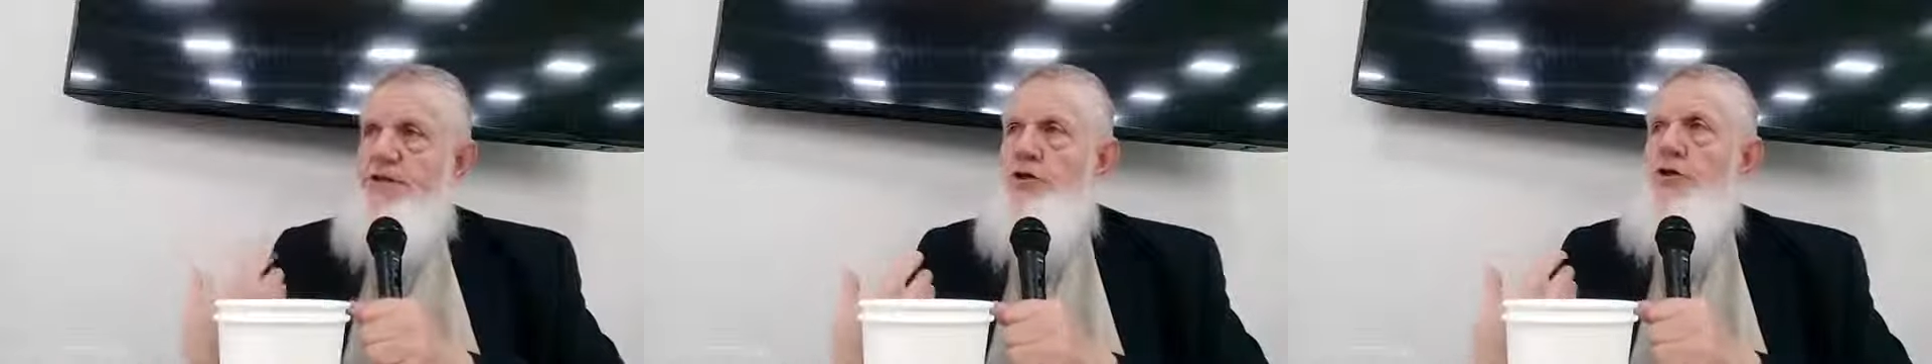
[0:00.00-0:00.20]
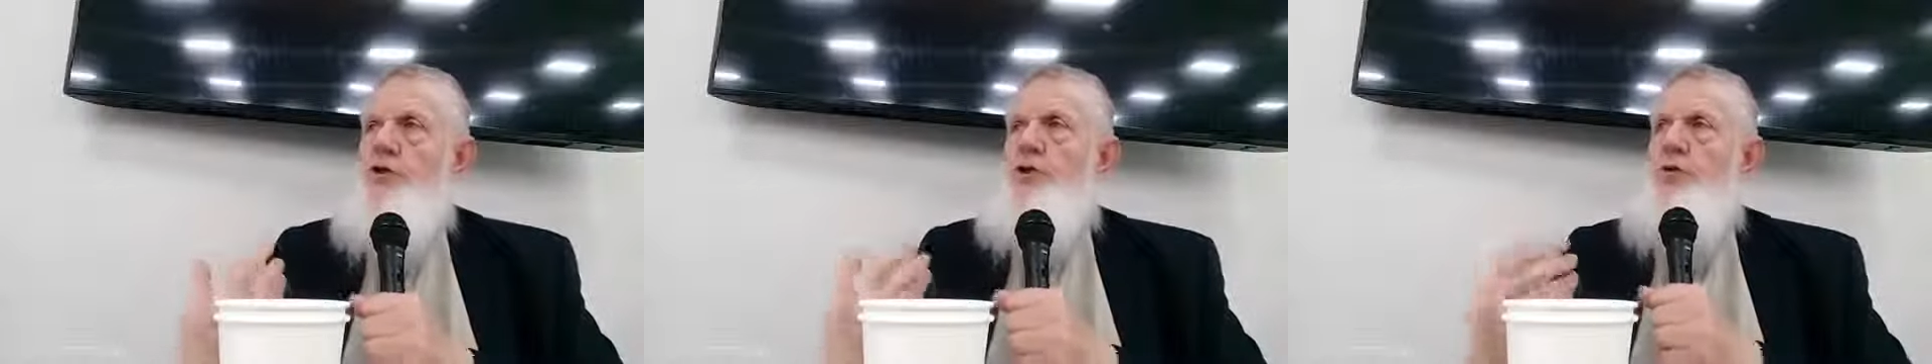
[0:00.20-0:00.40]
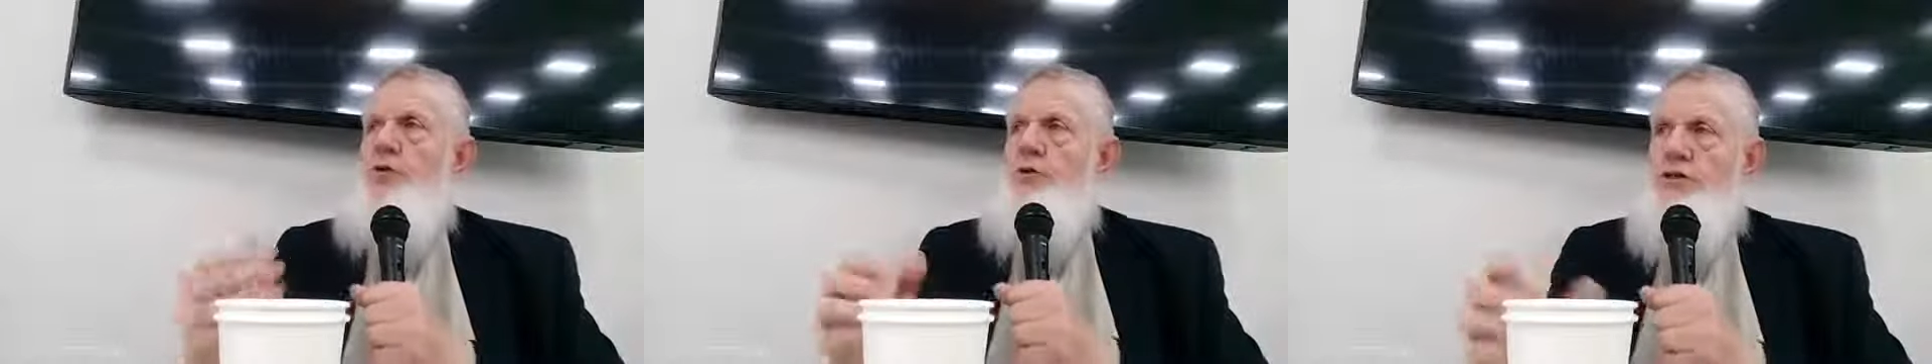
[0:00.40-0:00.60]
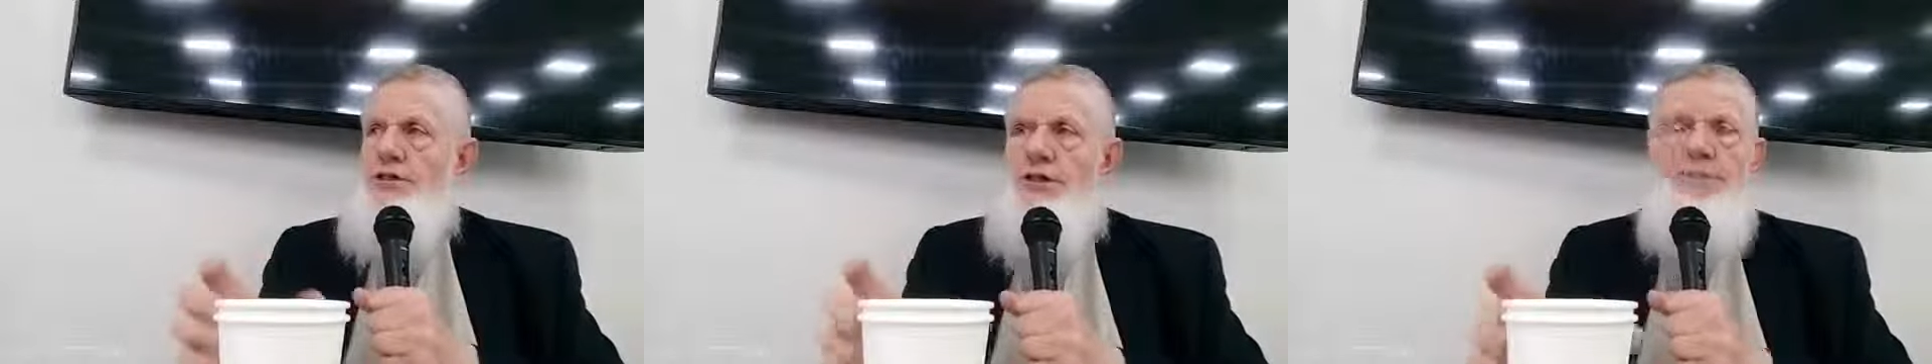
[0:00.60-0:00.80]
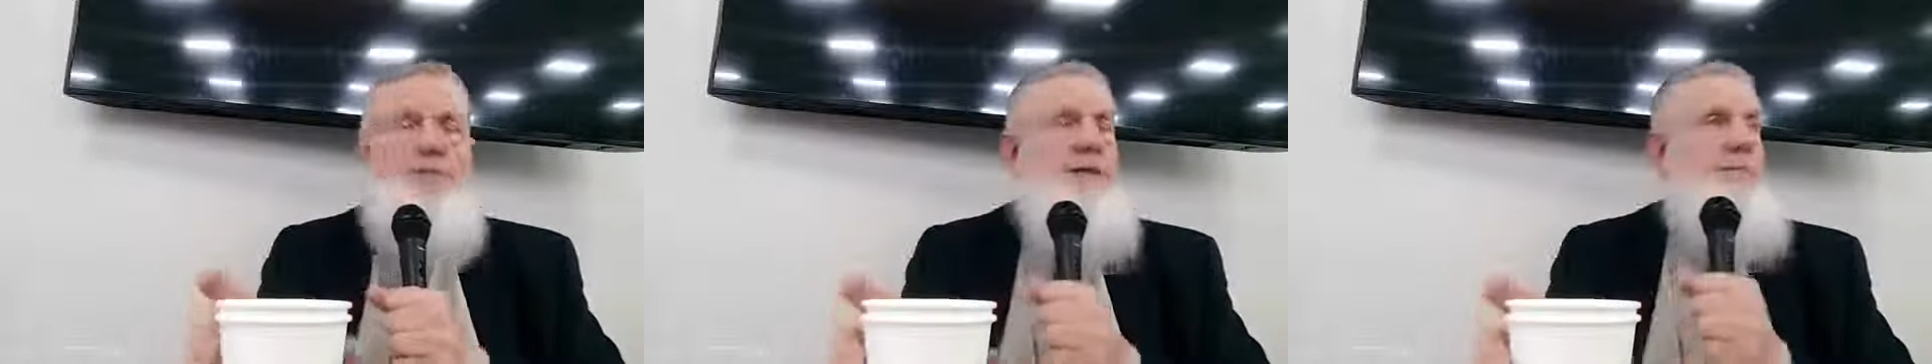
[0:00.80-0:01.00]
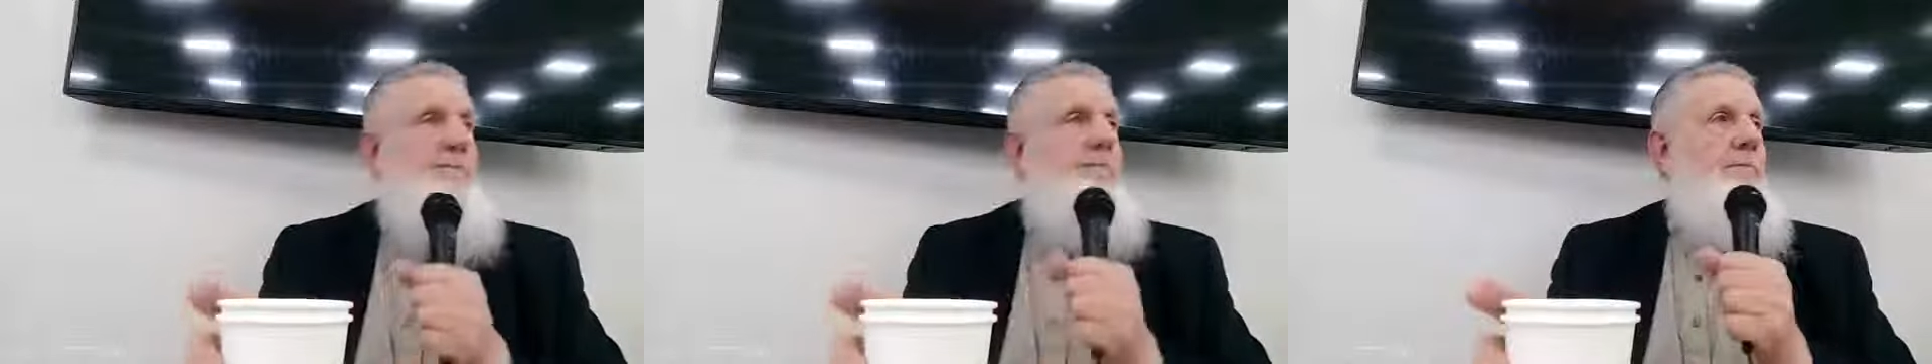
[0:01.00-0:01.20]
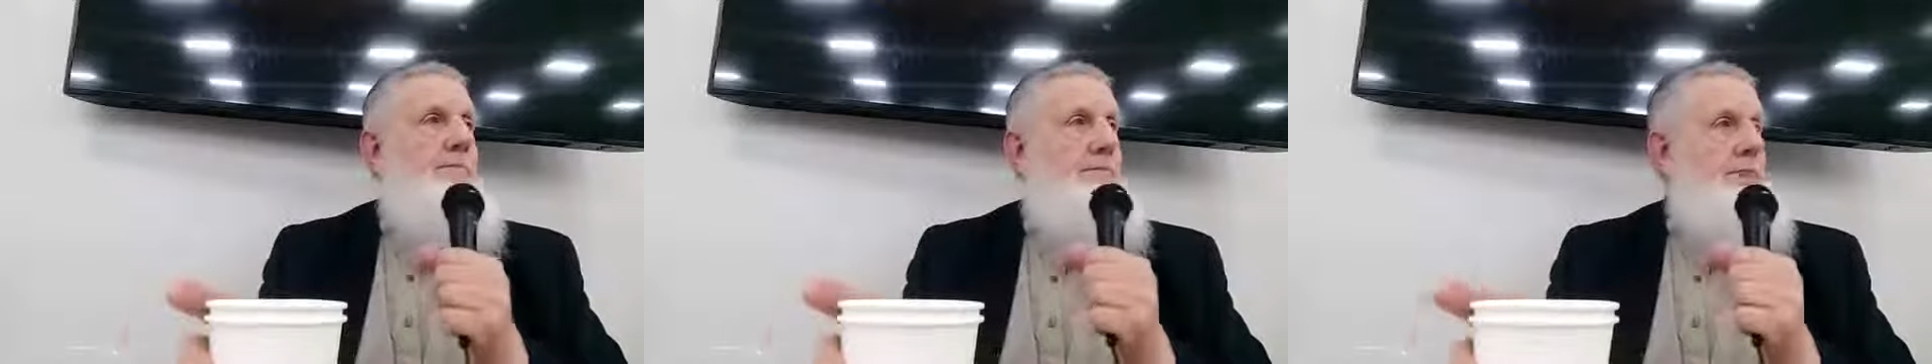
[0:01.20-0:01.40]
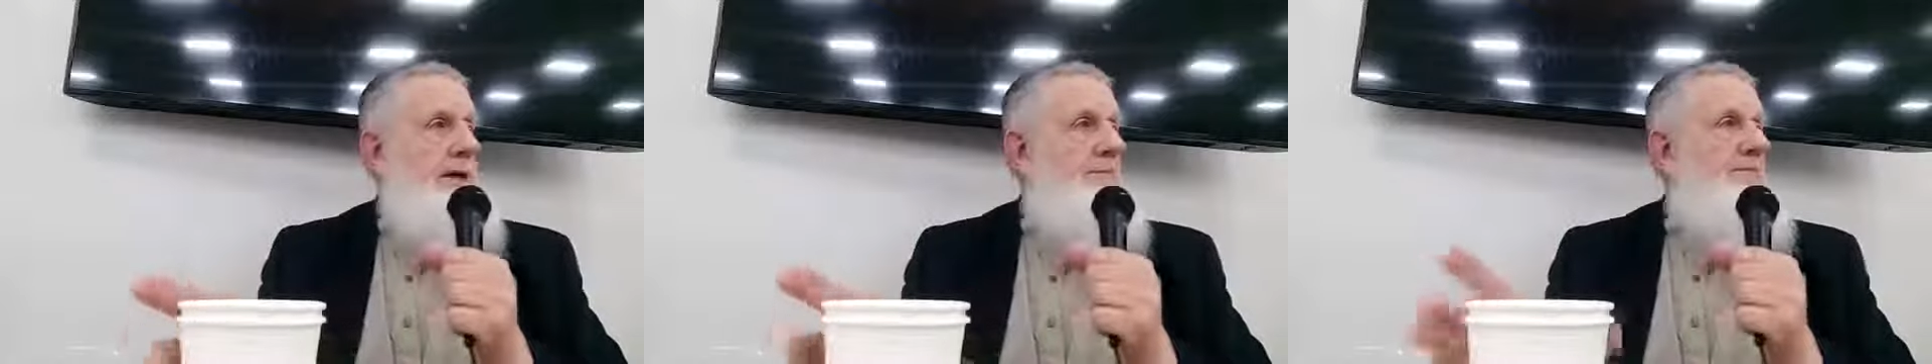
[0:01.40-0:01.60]
something
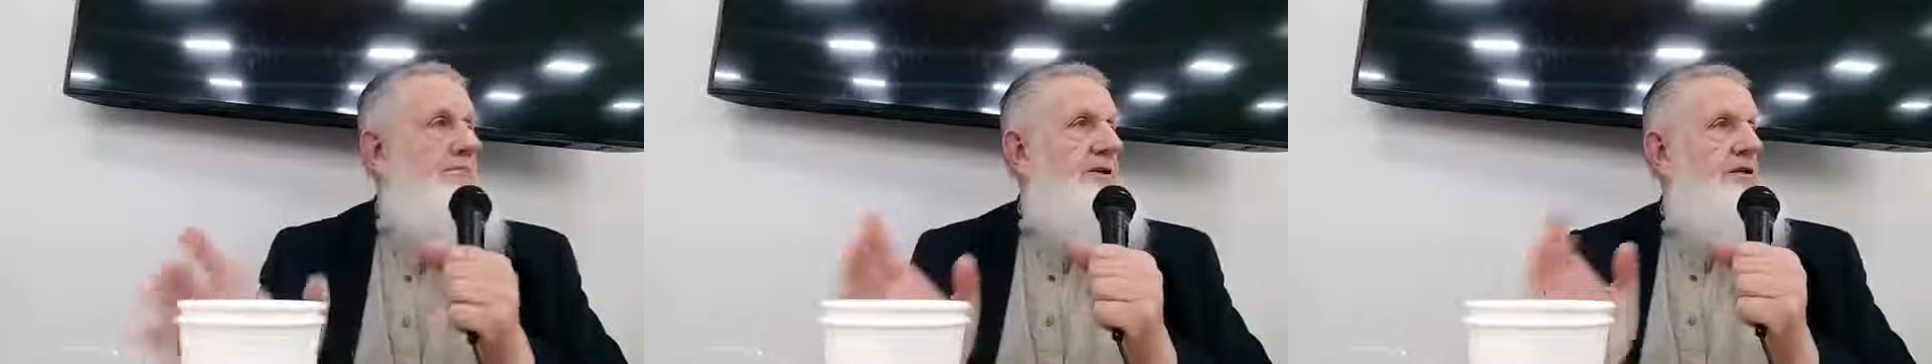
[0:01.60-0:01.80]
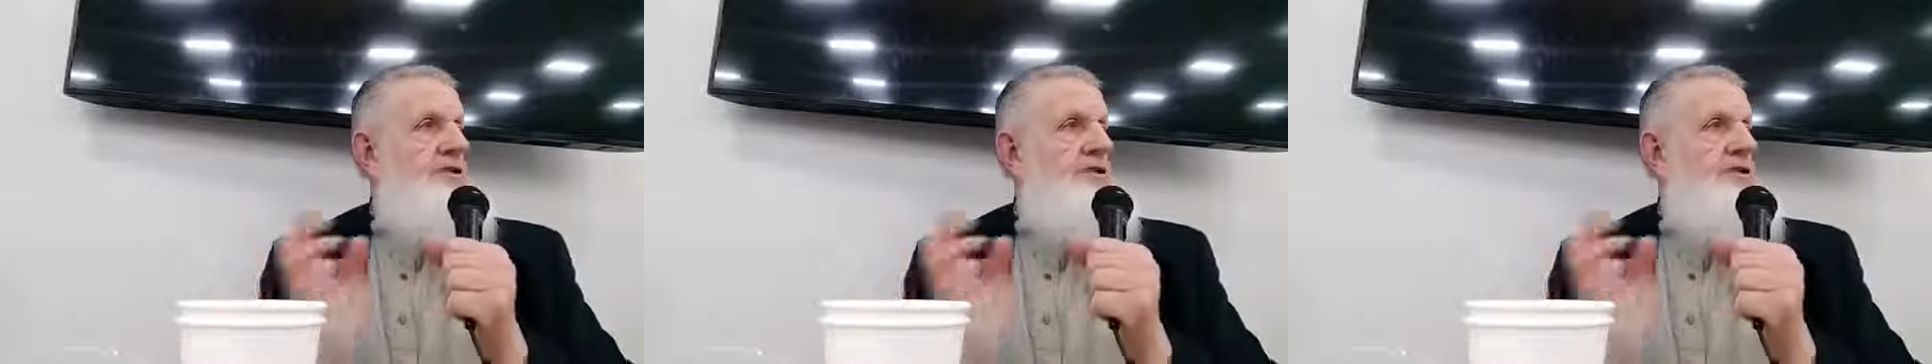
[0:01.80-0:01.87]
beneficial.